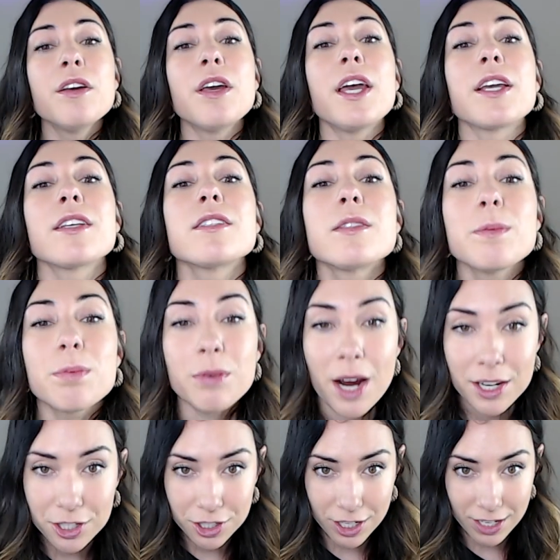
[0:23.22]

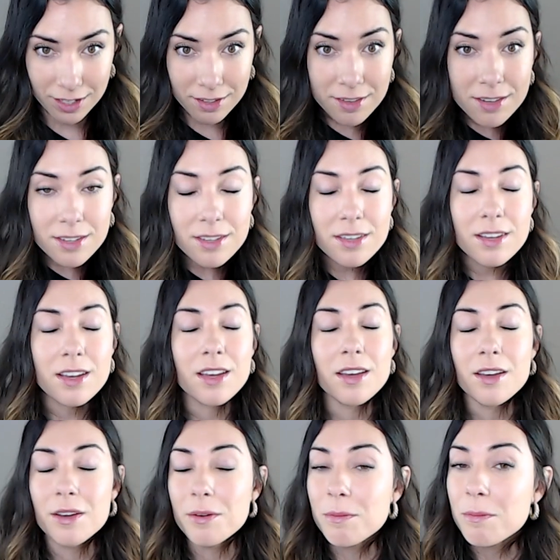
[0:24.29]
expression
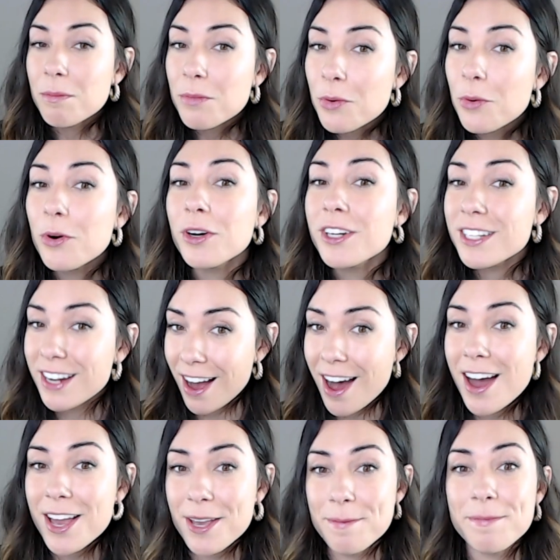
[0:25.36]
more
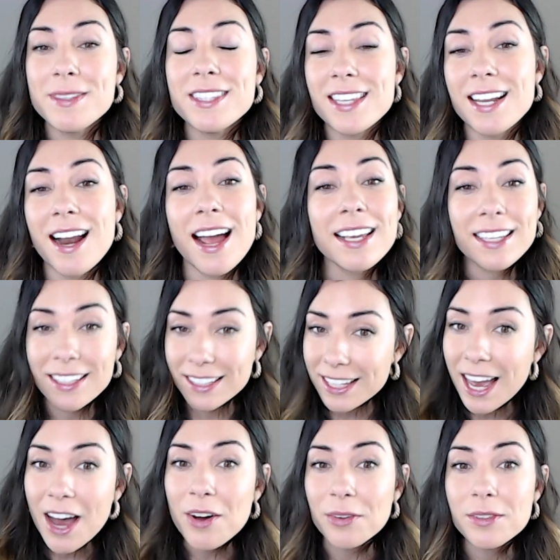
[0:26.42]
times than I can
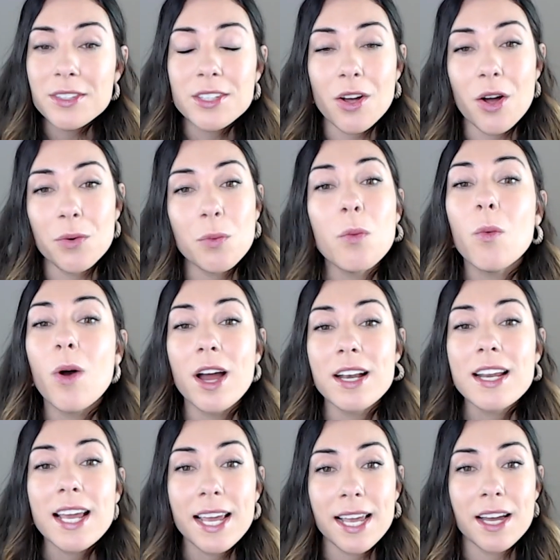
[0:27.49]
count on one
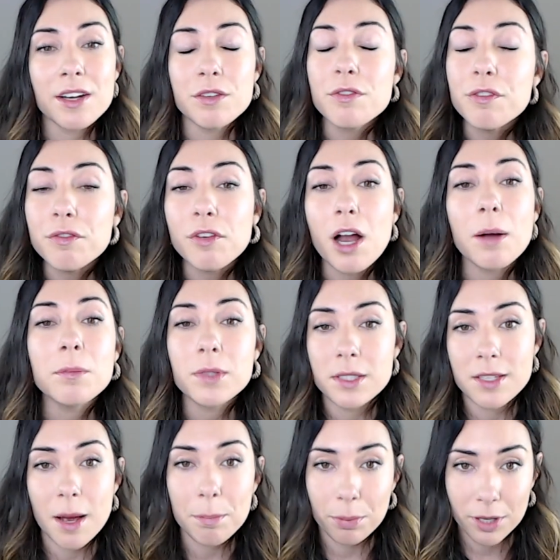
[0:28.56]
hand from
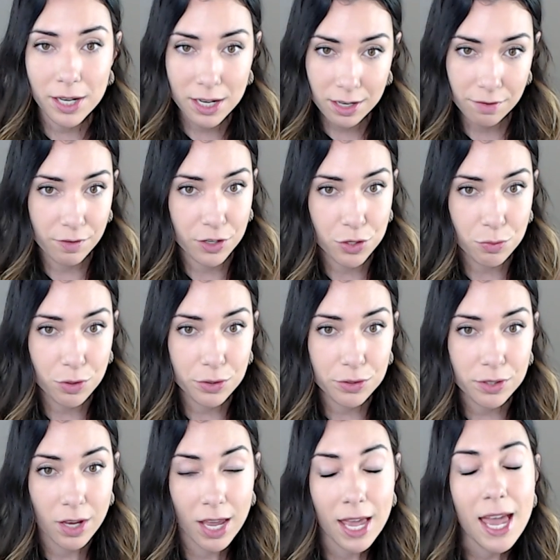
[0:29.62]
separate individuals.